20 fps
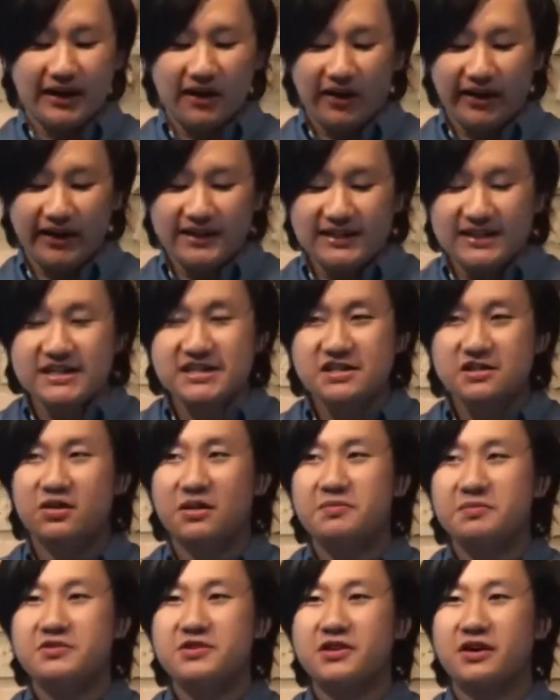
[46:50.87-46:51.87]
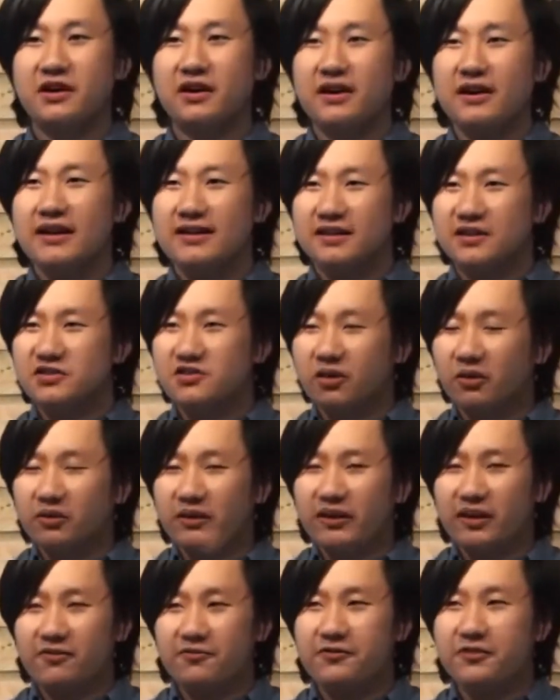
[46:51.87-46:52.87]
in this scripture, there's only
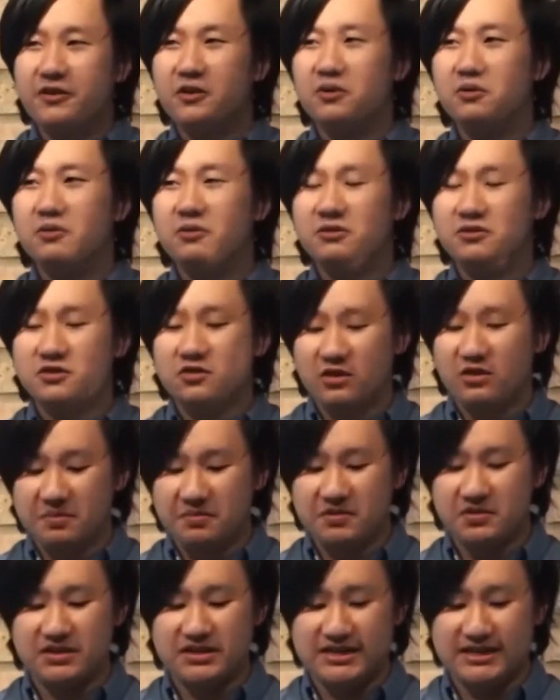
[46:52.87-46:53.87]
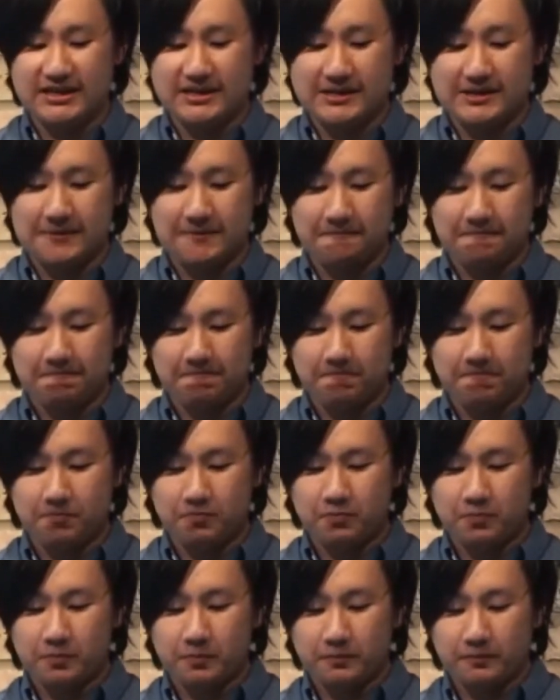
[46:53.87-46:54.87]
a few scriptures here,
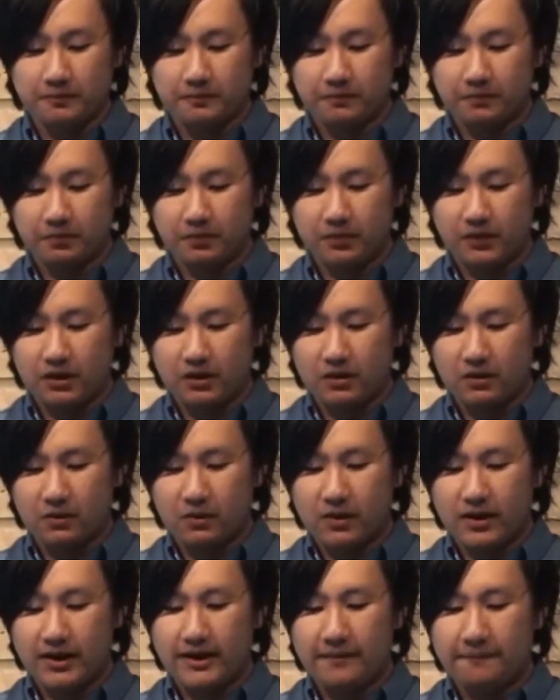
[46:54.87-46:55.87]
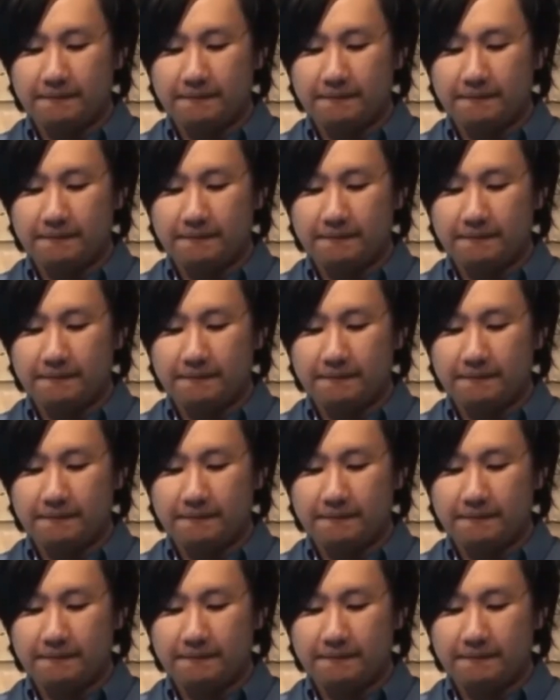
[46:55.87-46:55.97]
right?